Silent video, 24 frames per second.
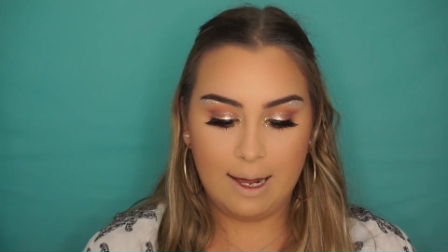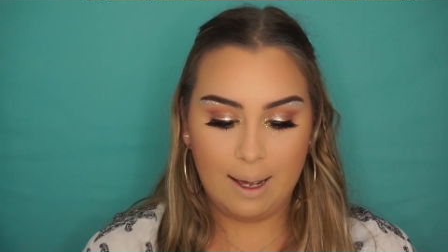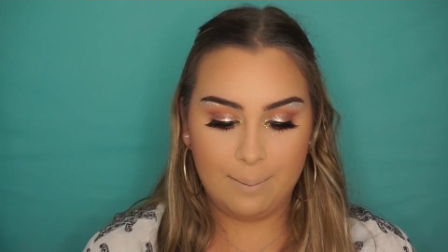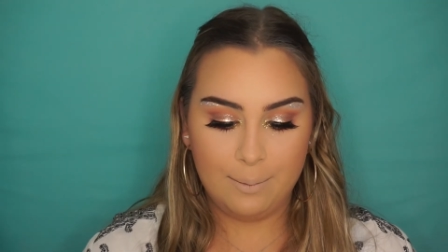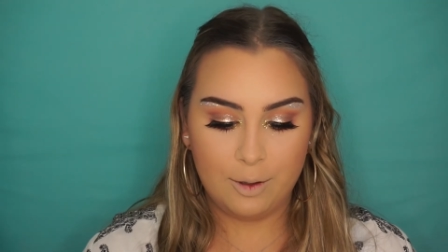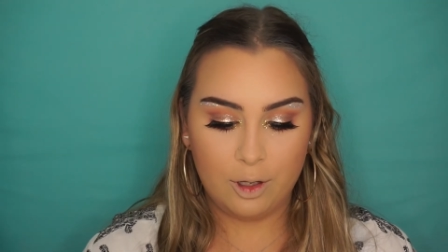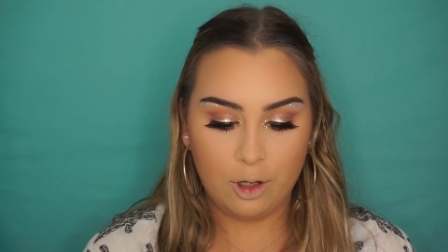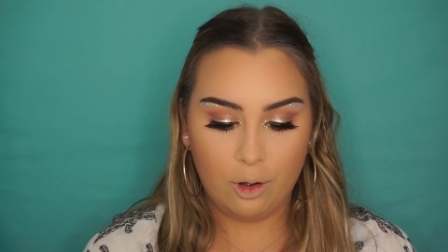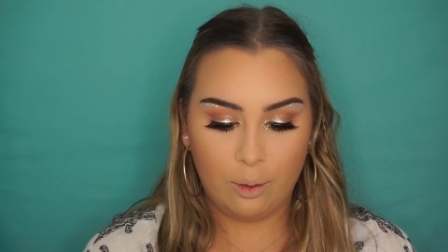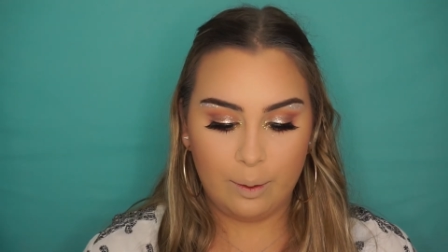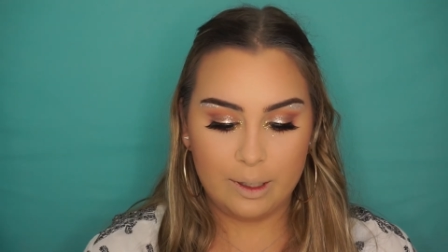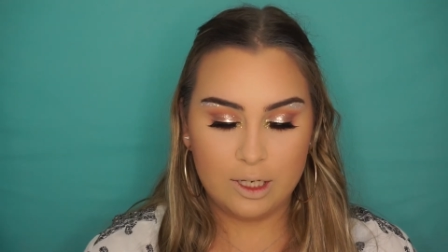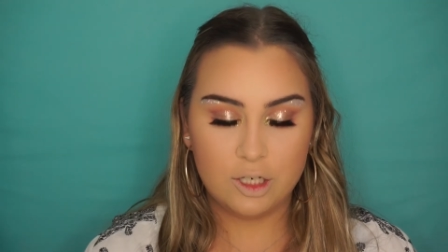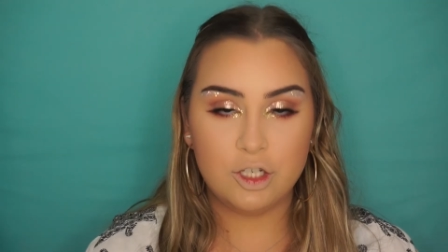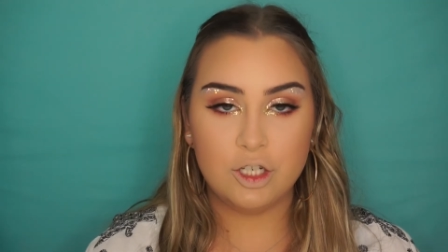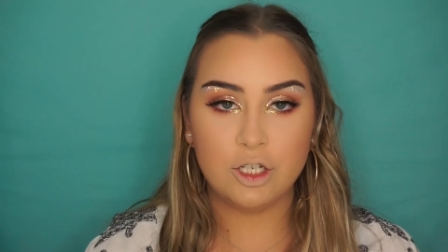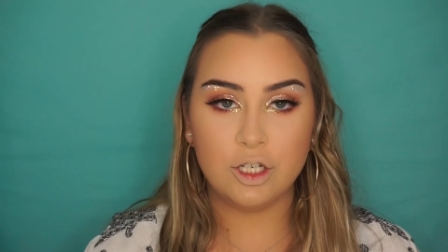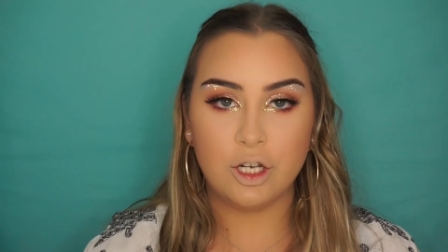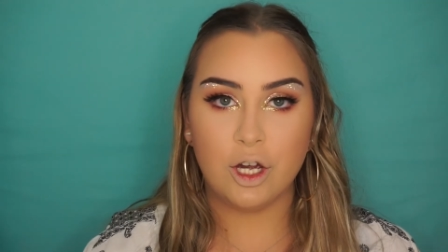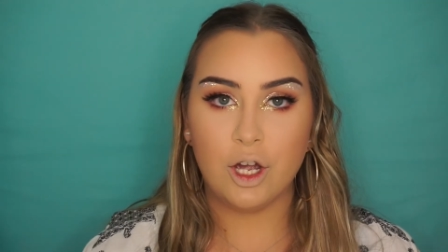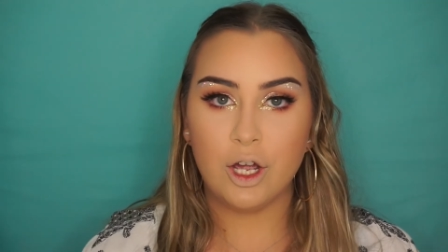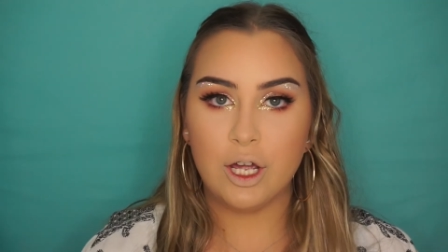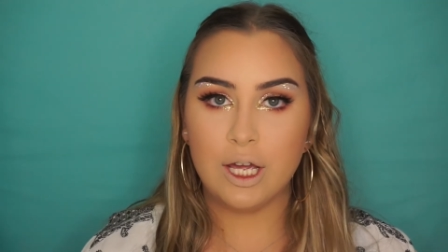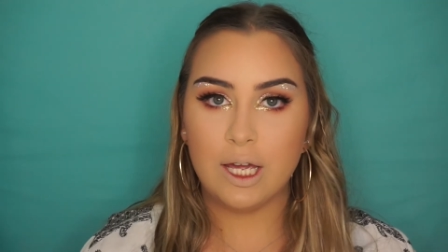I'm going
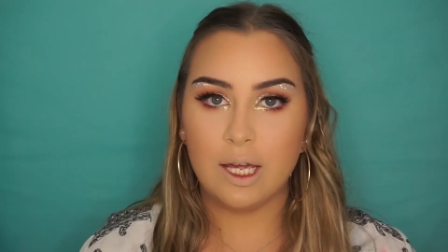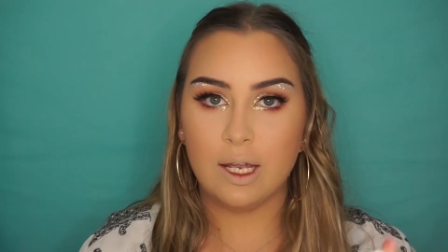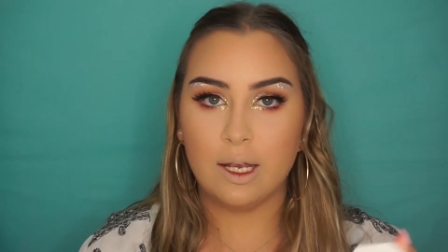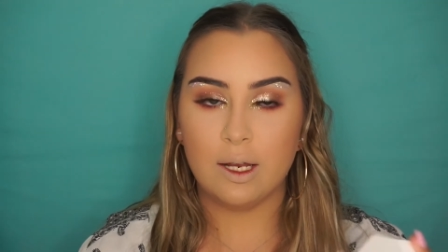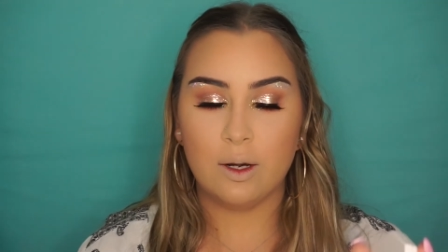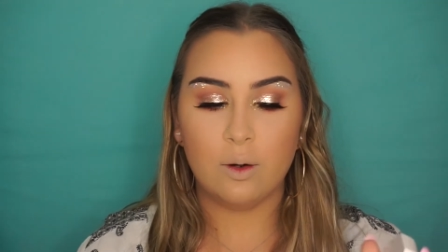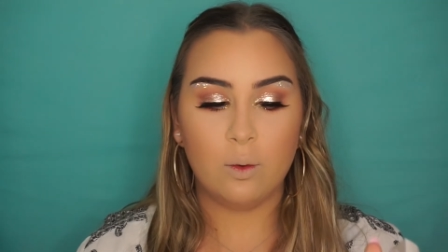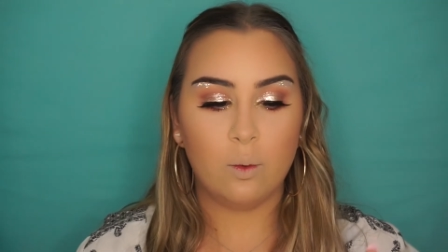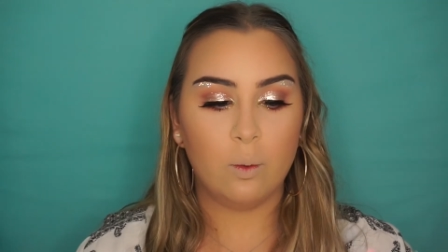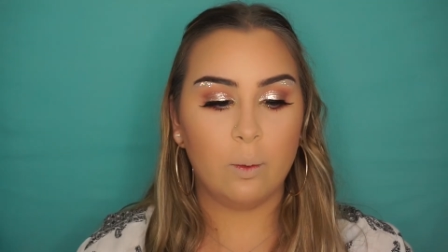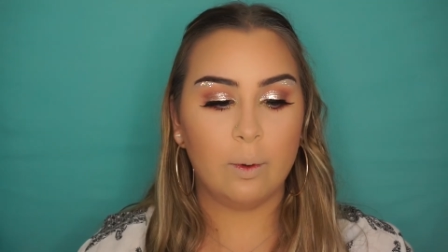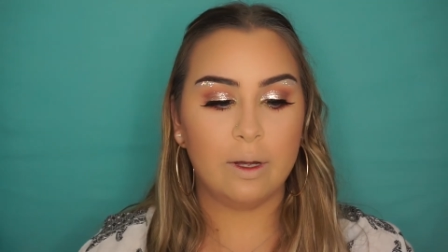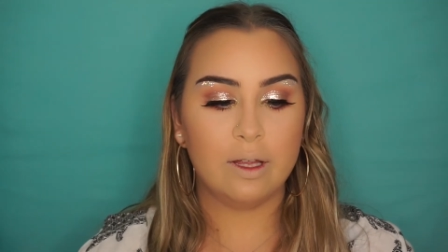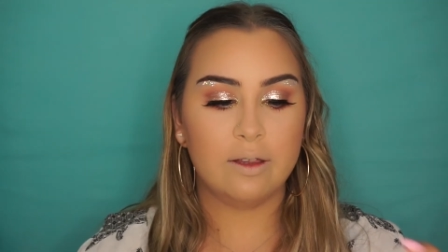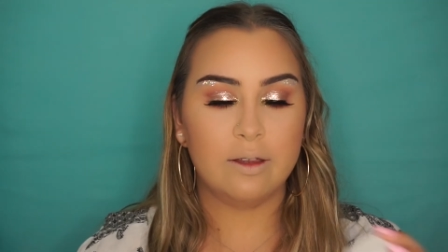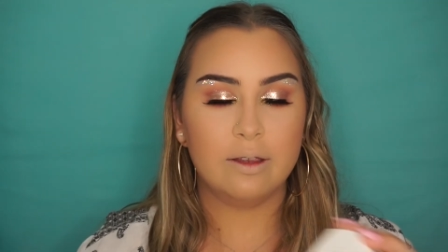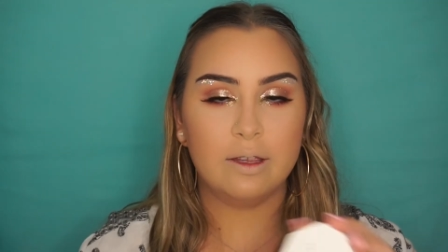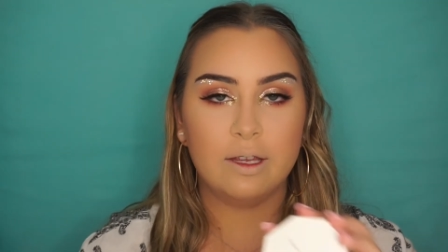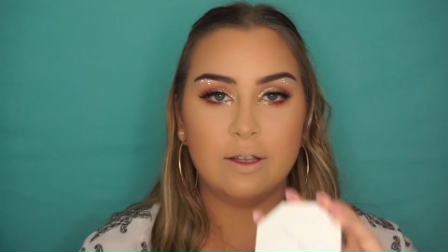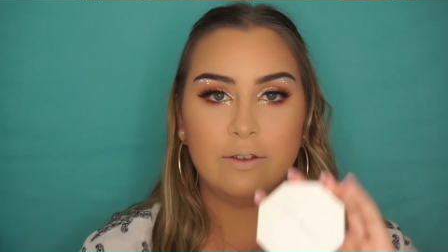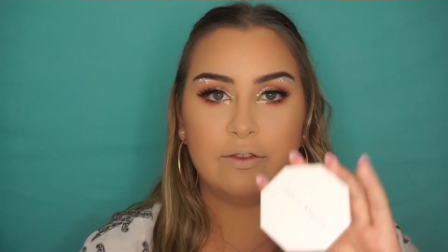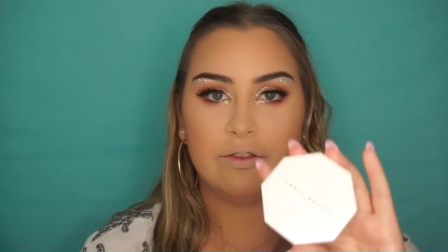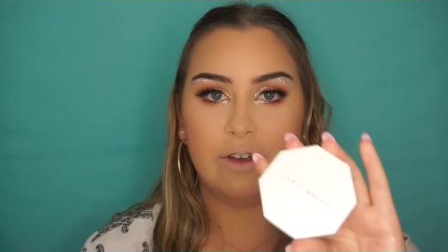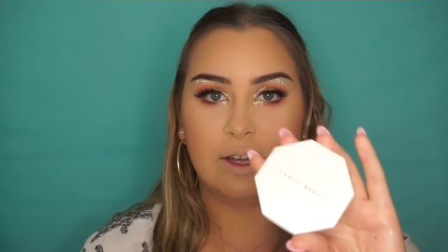to go in with
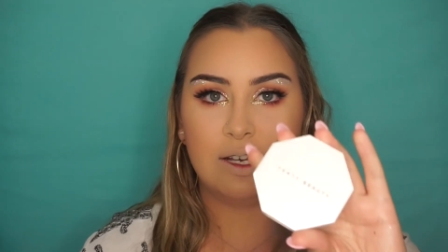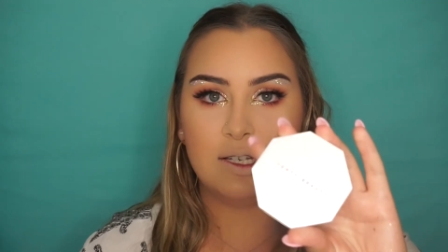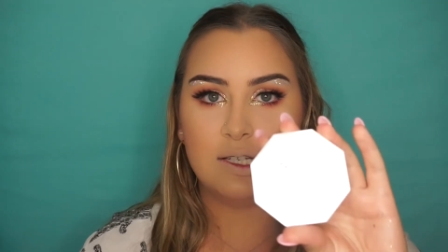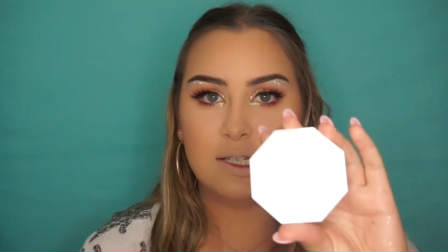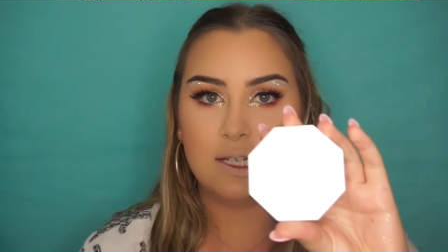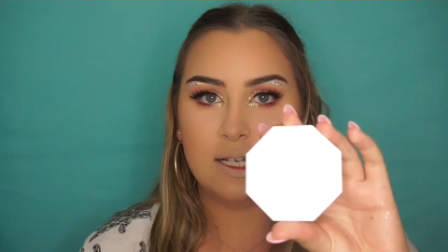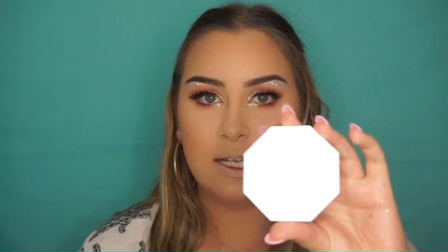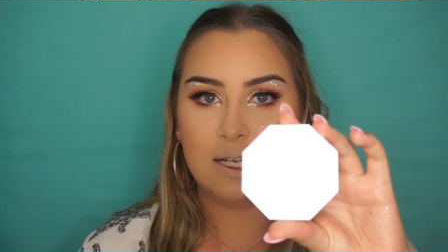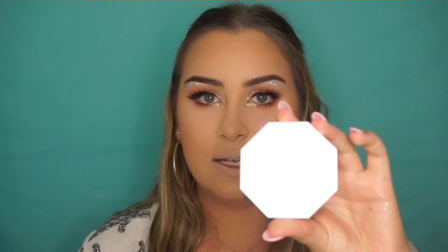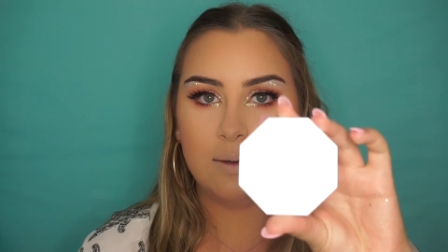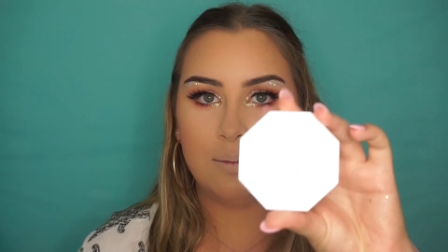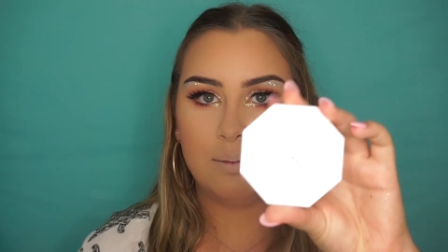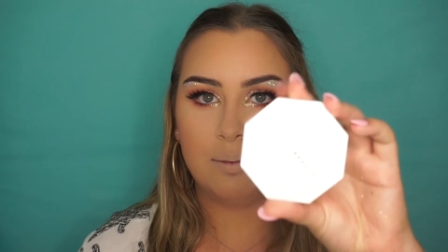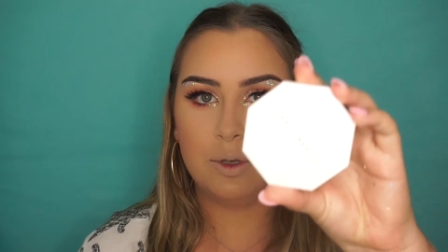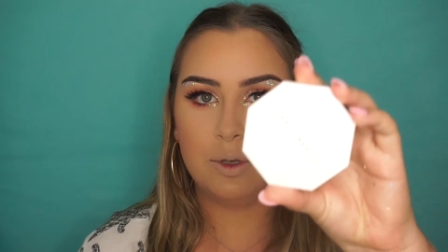the Fenty